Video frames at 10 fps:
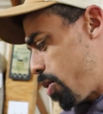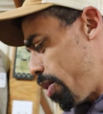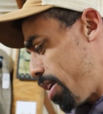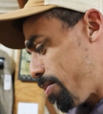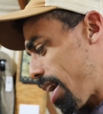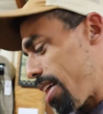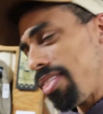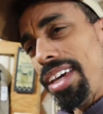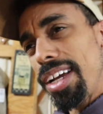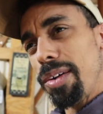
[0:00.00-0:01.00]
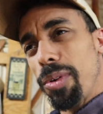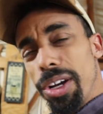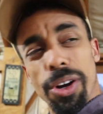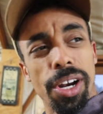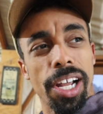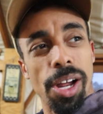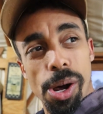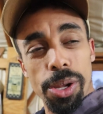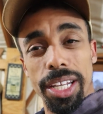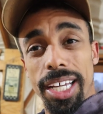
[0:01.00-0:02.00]
Well, I think we're going to
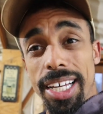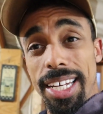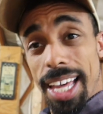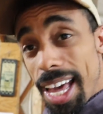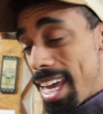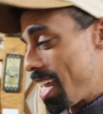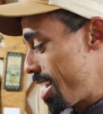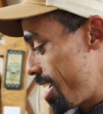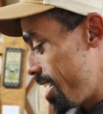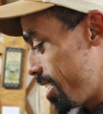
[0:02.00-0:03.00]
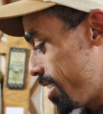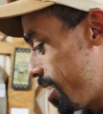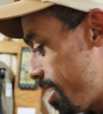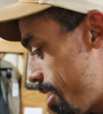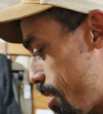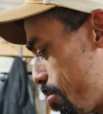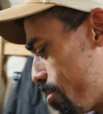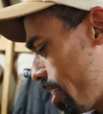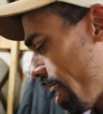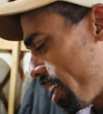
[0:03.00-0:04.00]
call it a day. Um,
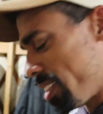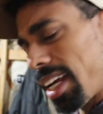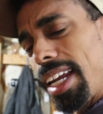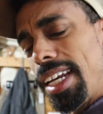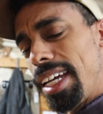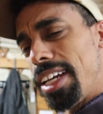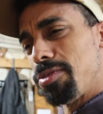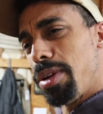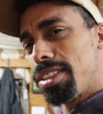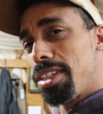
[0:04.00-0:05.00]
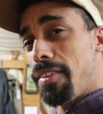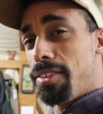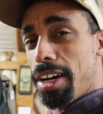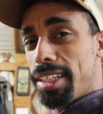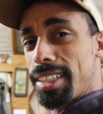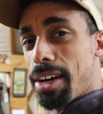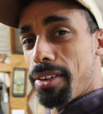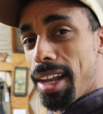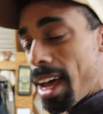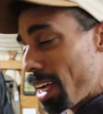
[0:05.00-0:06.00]
like I said, I didn't get as much stuff done as I
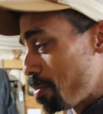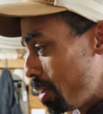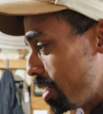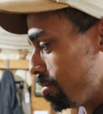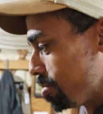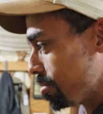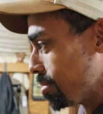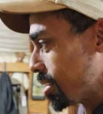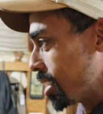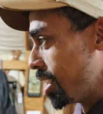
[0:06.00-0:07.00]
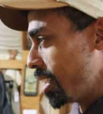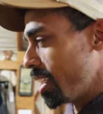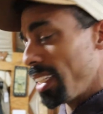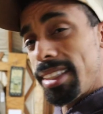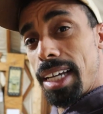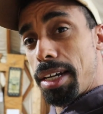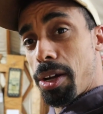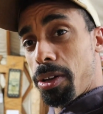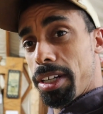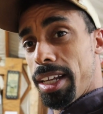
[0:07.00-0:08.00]
would like, but it's time to
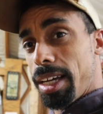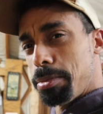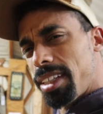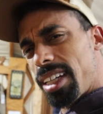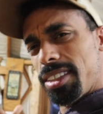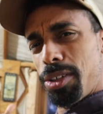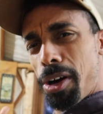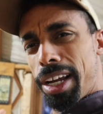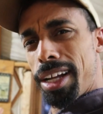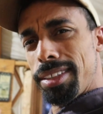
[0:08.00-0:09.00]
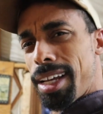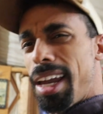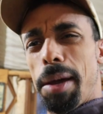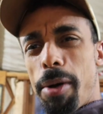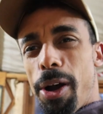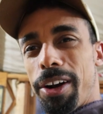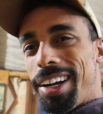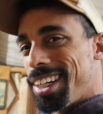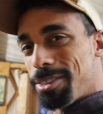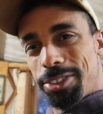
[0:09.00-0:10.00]
call it a day. Besides, it's dark outside and I'm
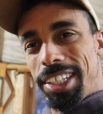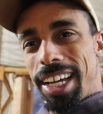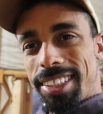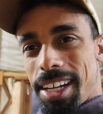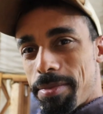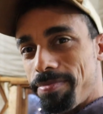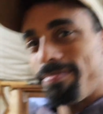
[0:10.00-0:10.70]
hungry. See you next time.